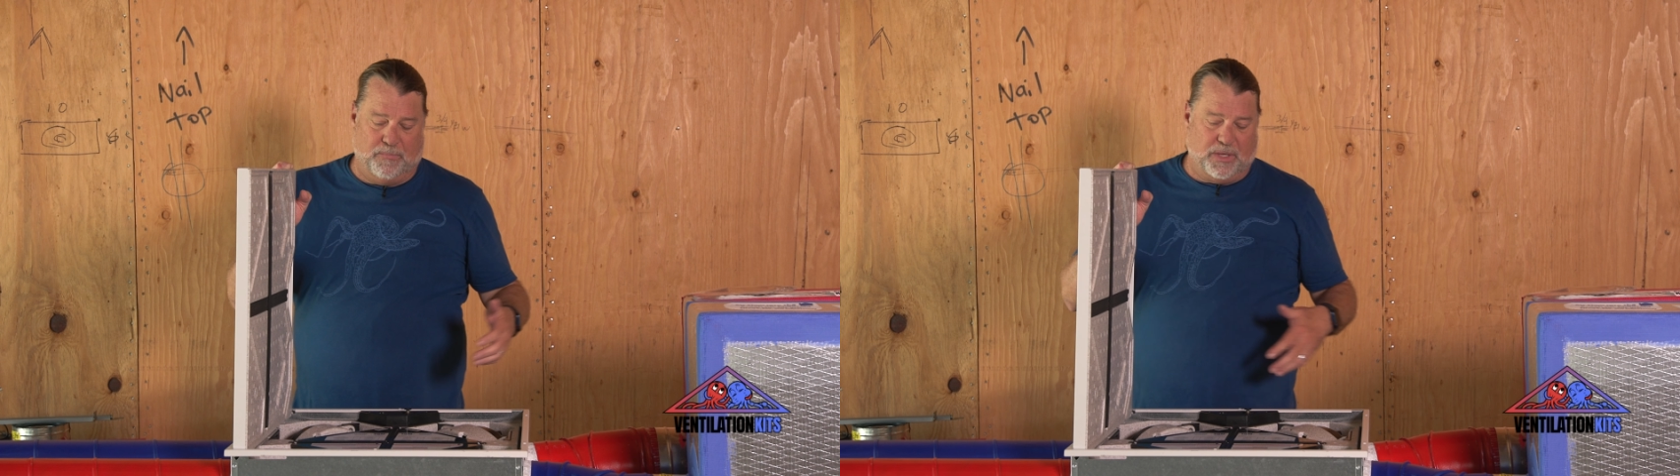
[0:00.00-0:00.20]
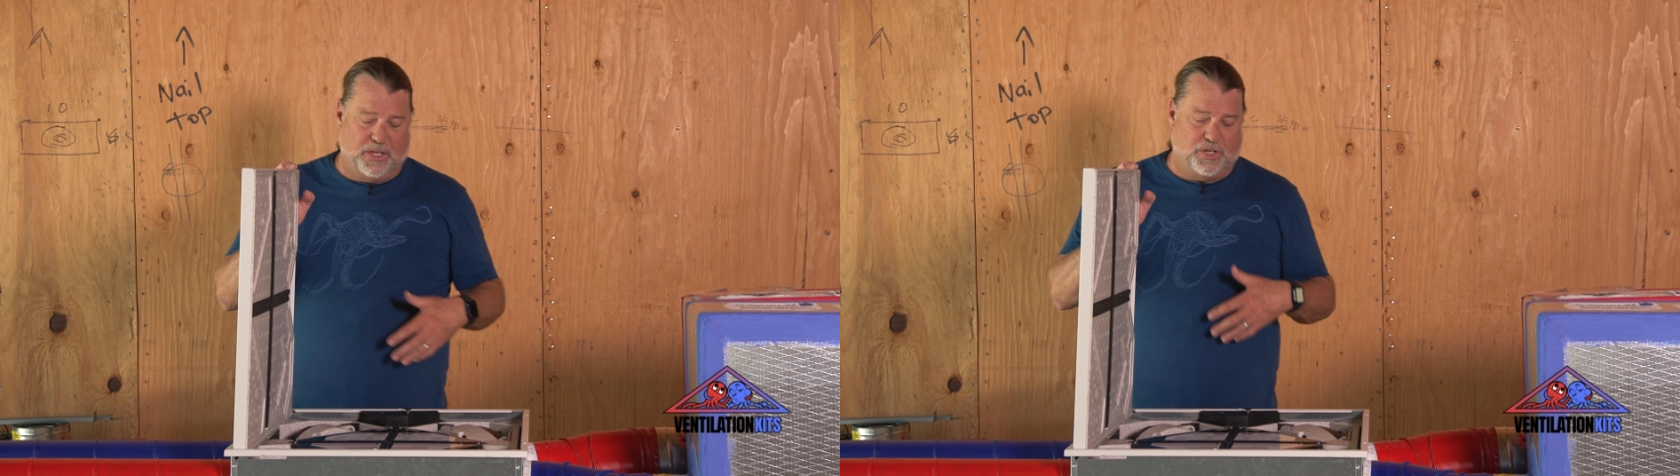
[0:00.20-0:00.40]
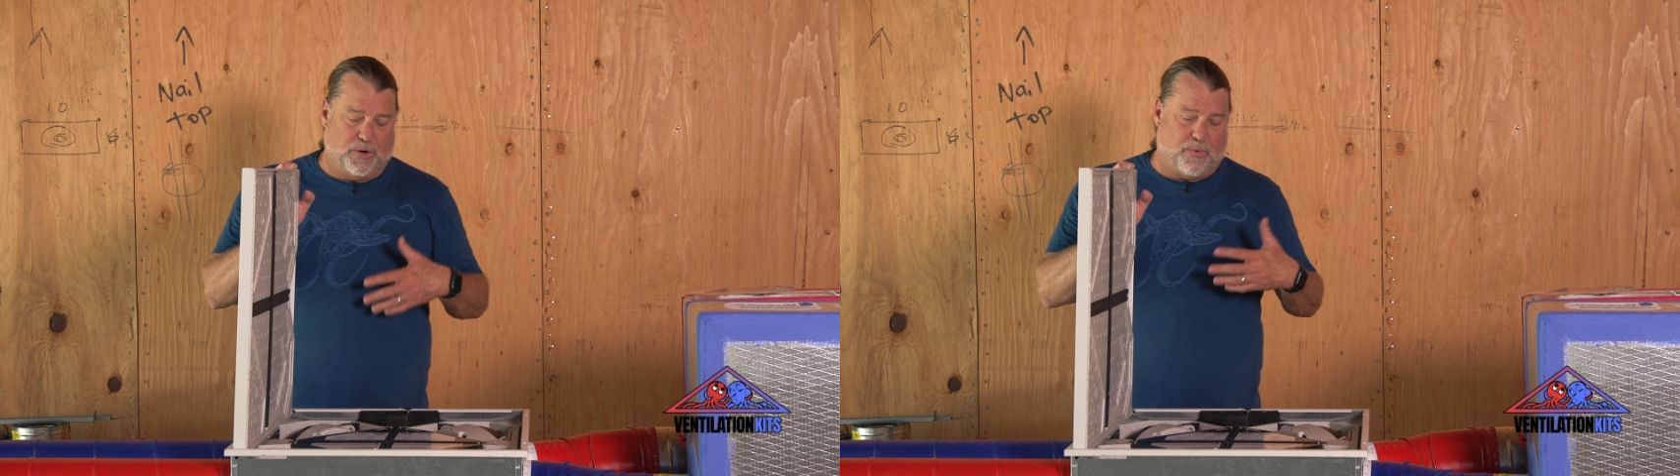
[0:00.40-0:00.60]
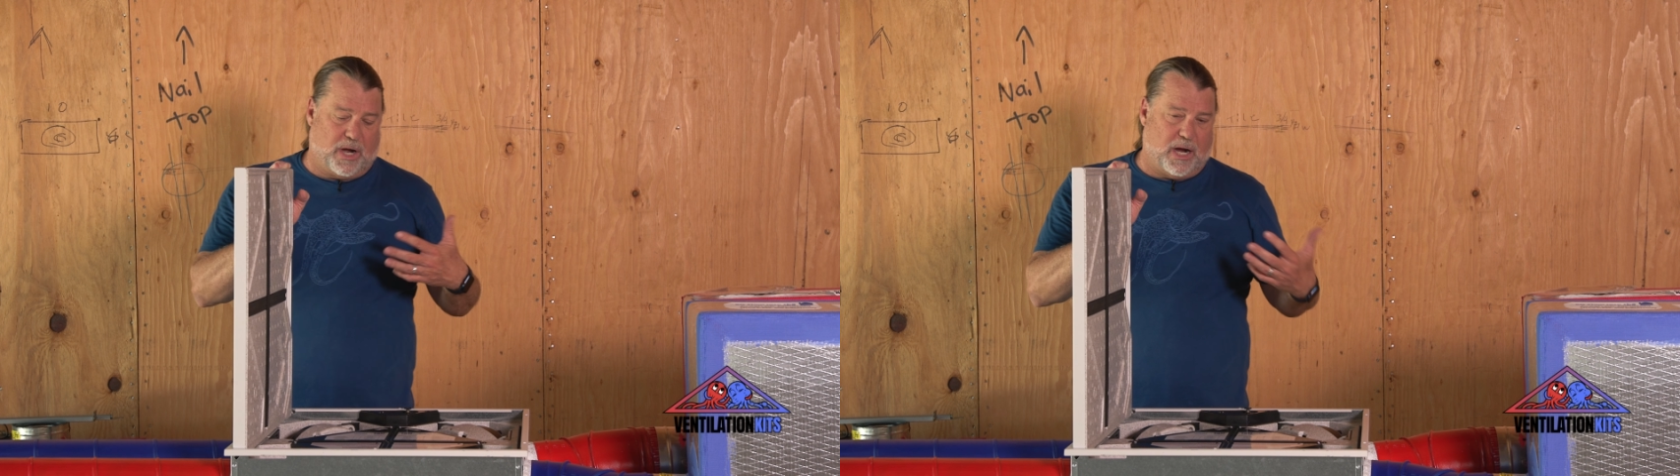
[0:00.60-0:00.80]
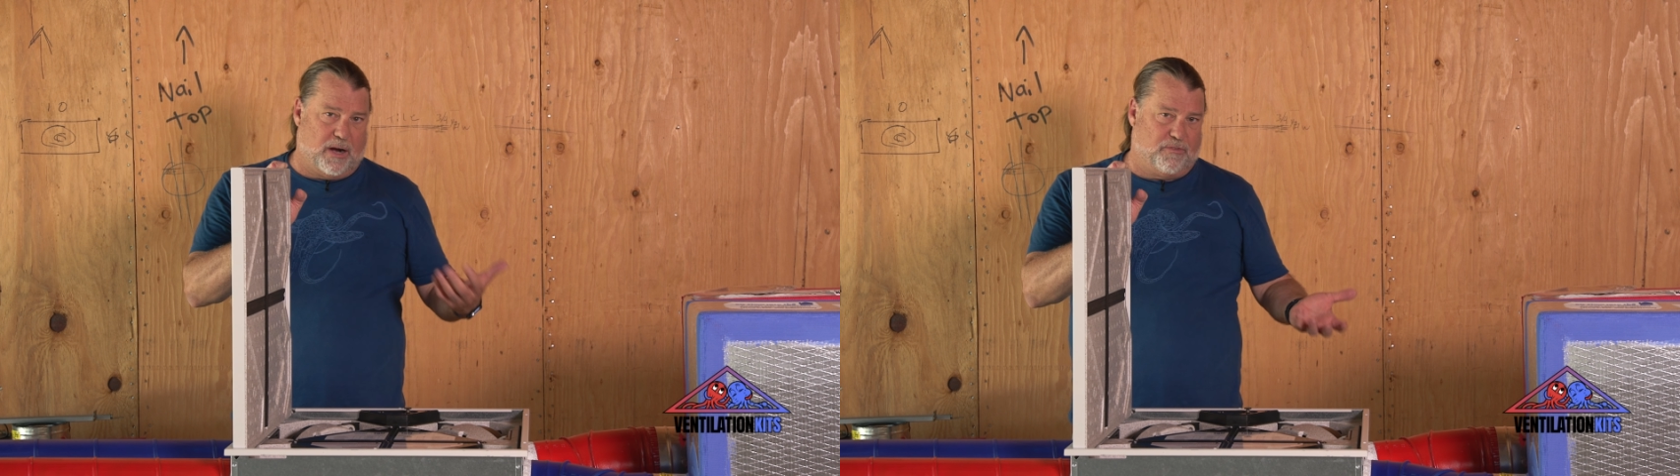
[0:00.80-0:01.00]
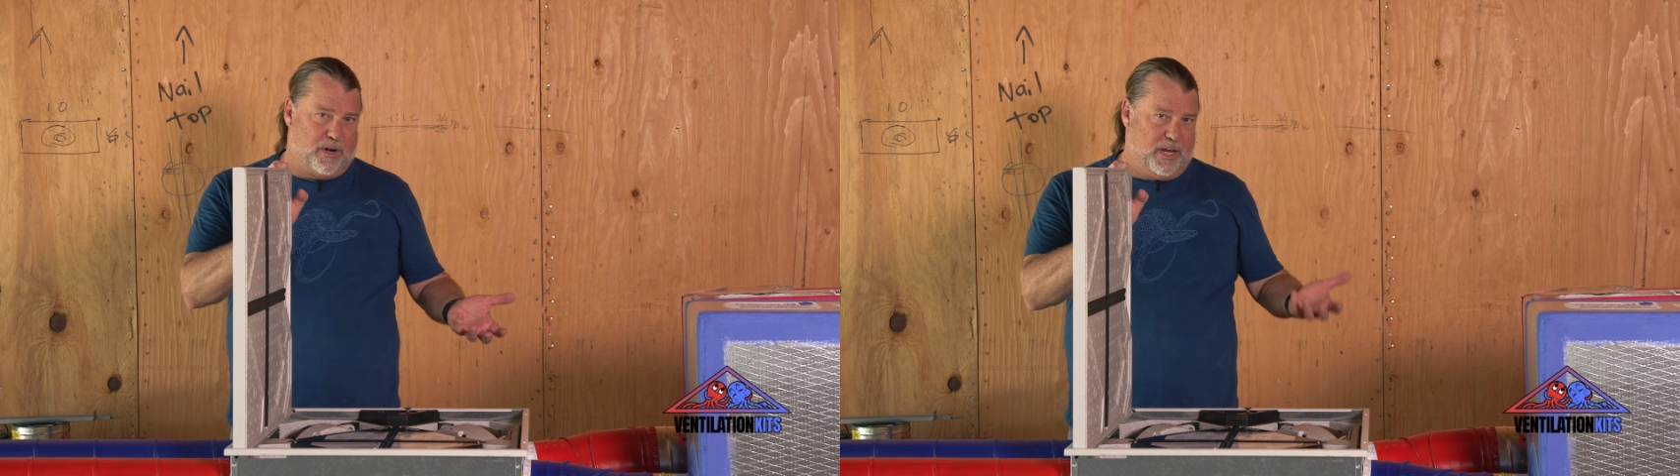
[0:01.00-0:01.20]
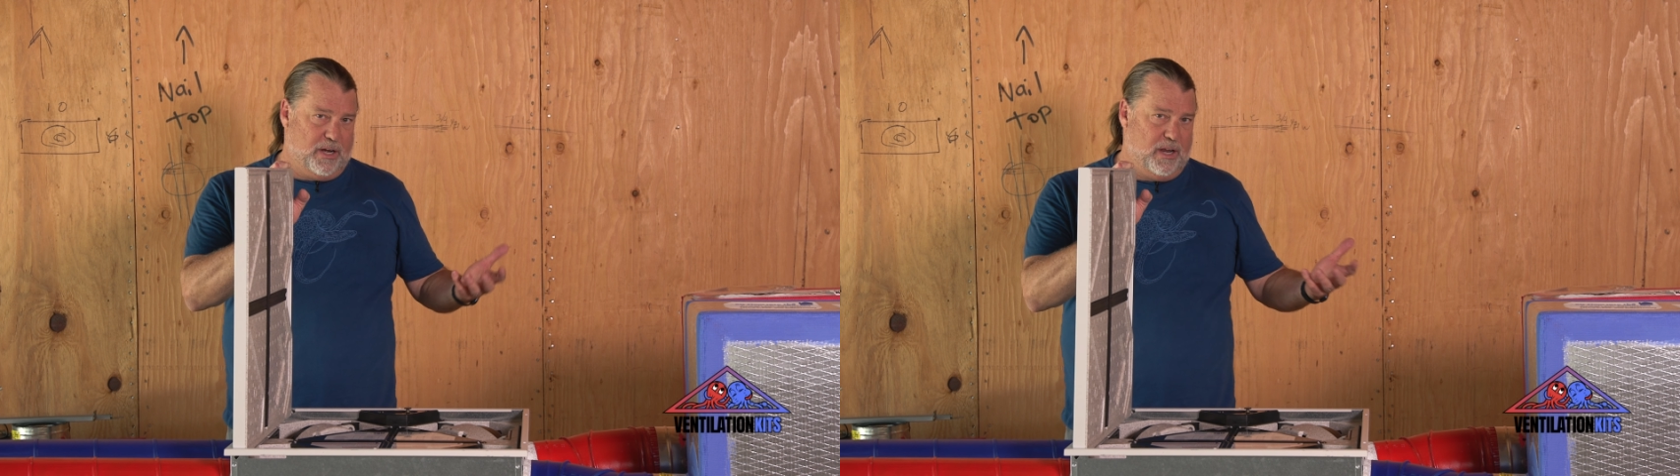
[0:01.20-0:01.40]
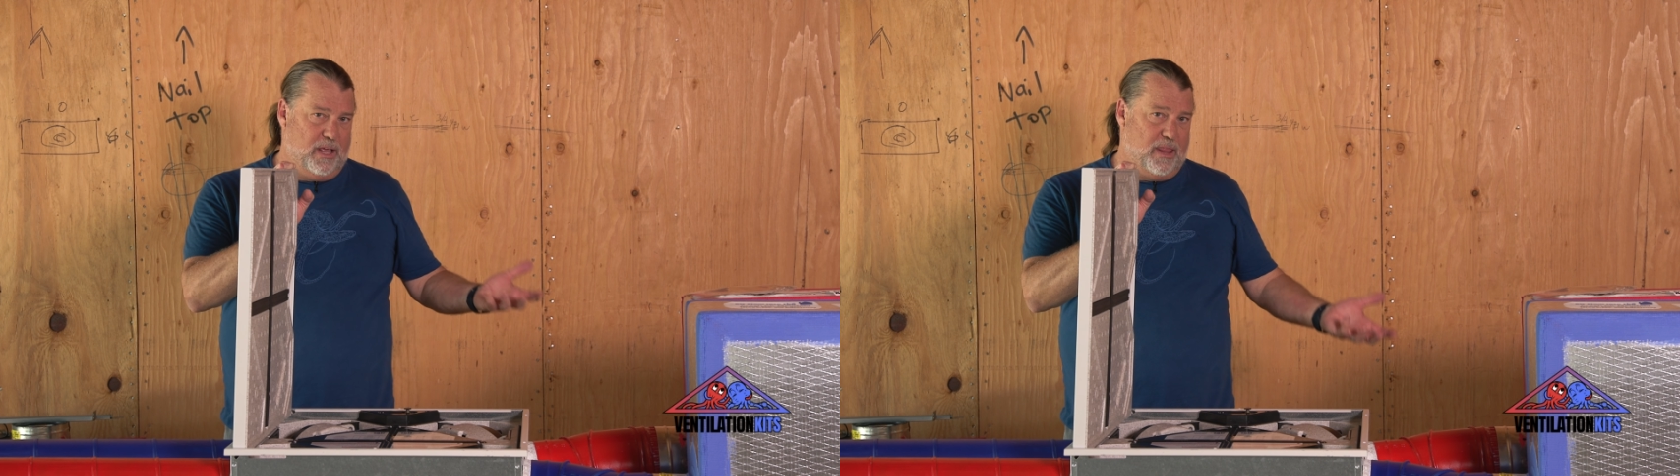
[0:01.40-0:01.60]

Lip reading: because you're recovering